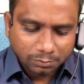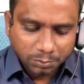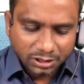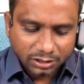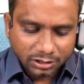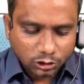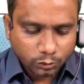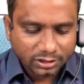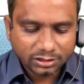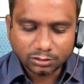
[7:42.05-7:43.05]
B
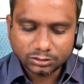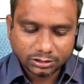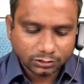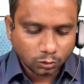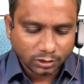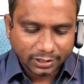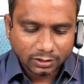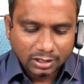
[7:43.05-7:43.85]
20,000. Okay.